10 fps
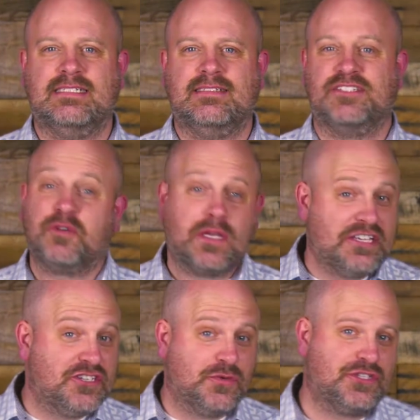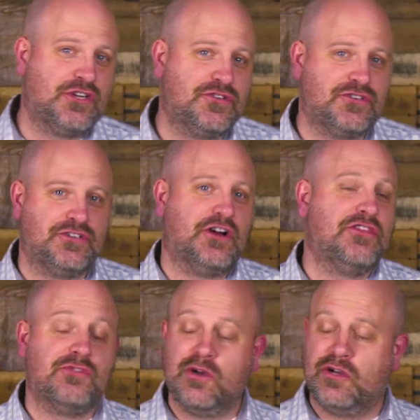As quickly as you were chosen, you're on
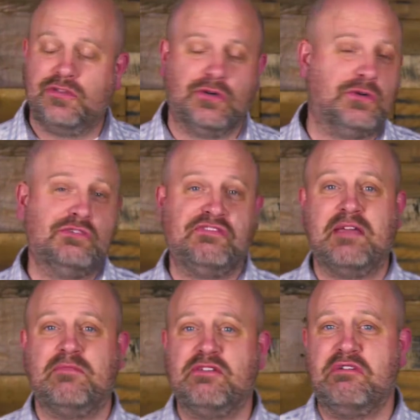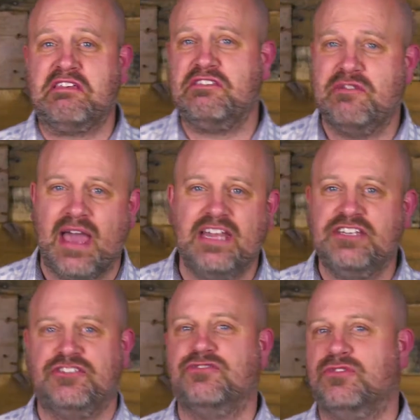the road, the whole family with you, headed
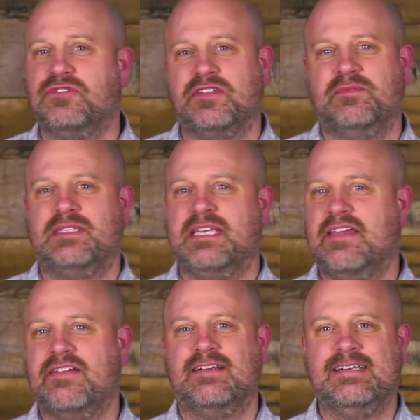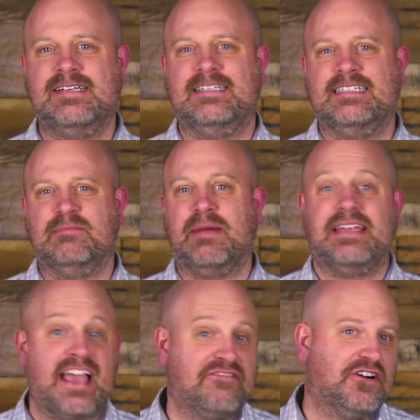to Jerusalem together. By
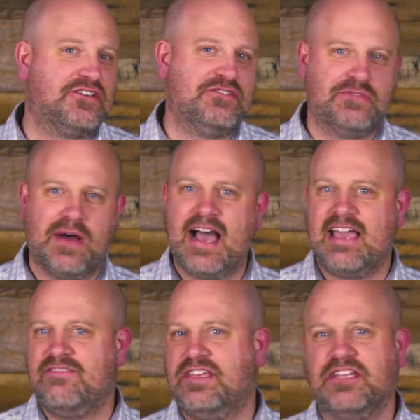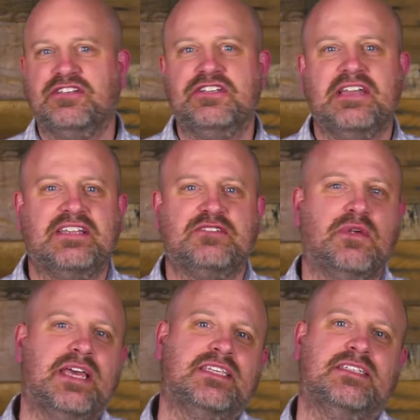nightfall, you arrive, you get a good night's
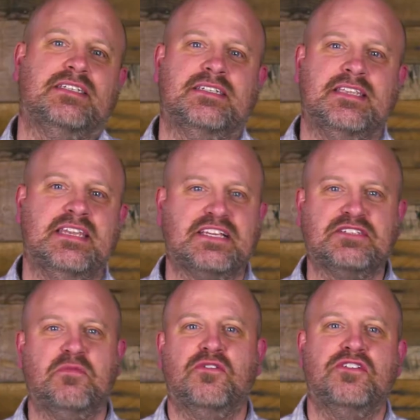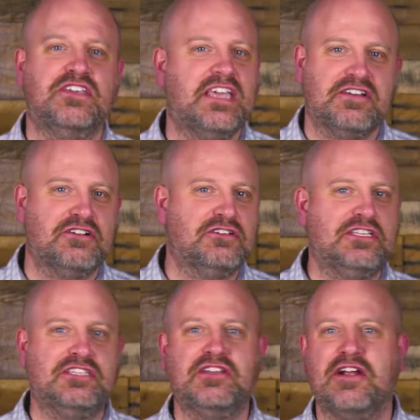rest. The next morning, you get an early
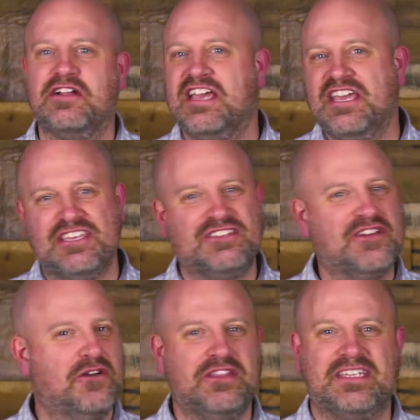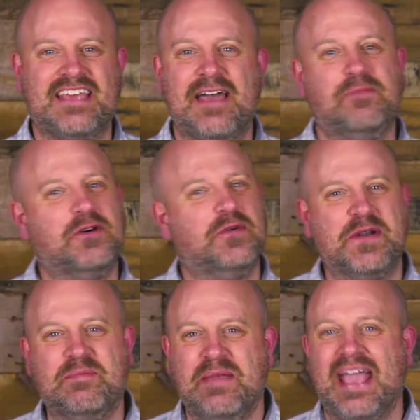start. You go to the temple where
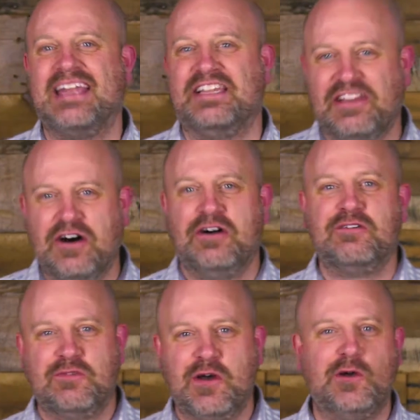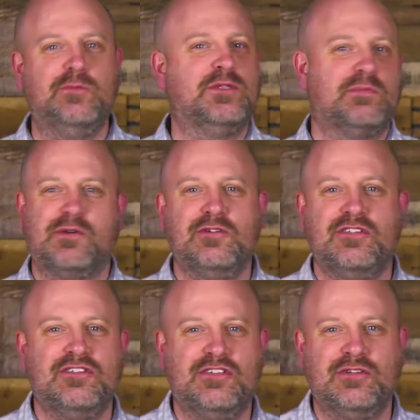a man in long robes
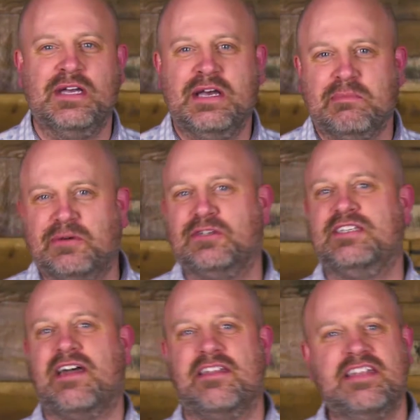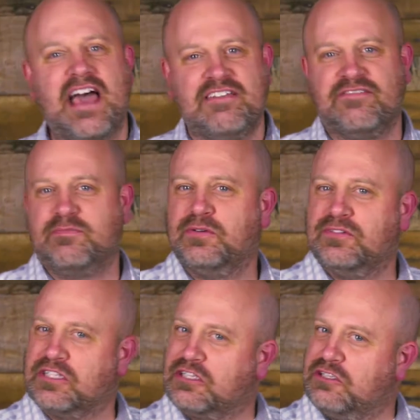approaches you, pulls out a knife, pulls
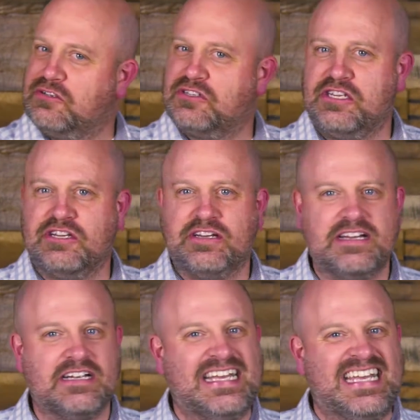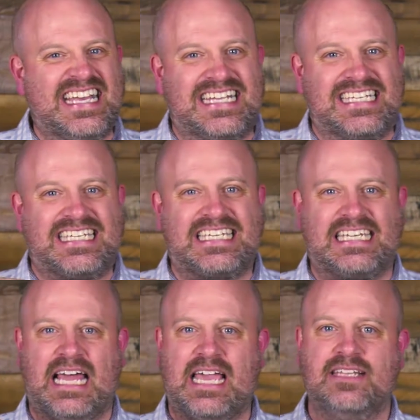it close to your ear, and
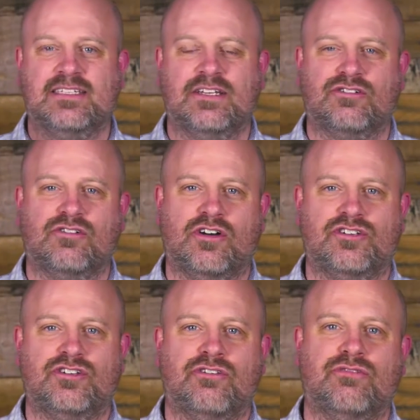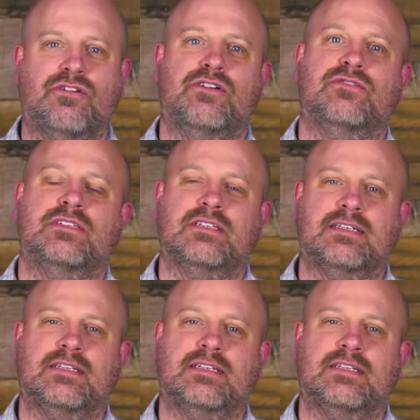slides it across your throat.